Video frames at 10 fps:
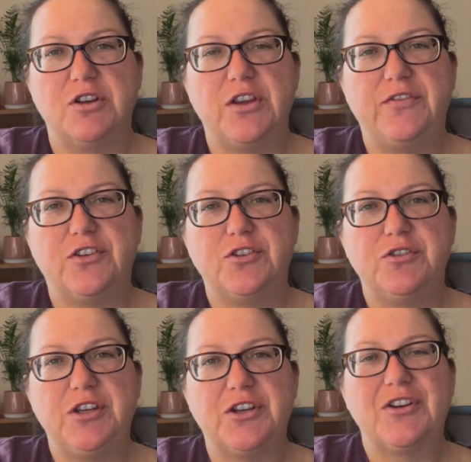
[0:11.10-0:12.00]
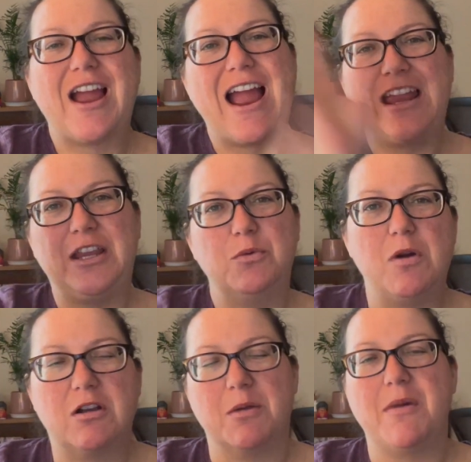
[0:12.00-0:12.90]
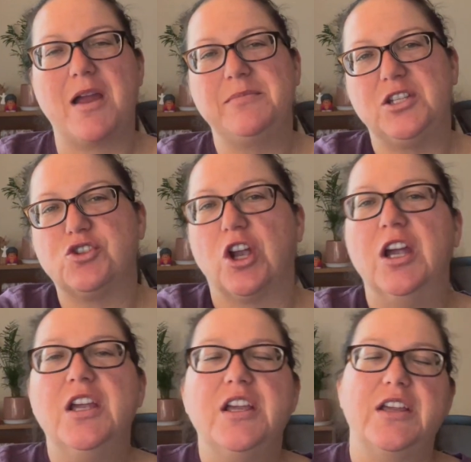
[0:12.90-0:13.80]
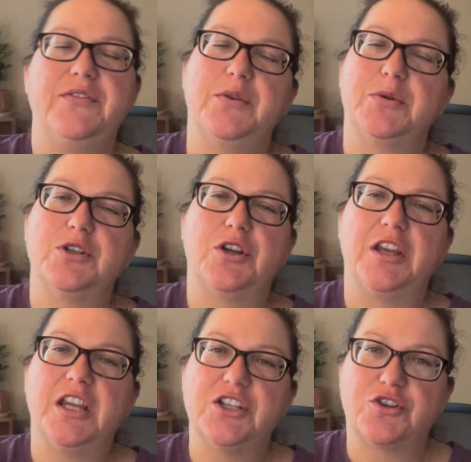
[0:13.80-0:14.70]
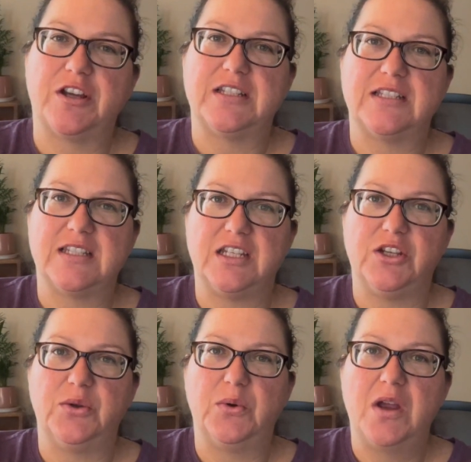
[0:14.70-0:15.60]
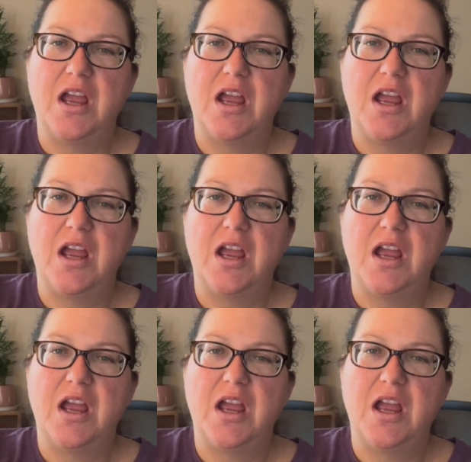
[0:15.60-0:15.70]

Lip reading: If you're new here, hi, welcome. I'm Deidre. If you're returning, it's great to see you.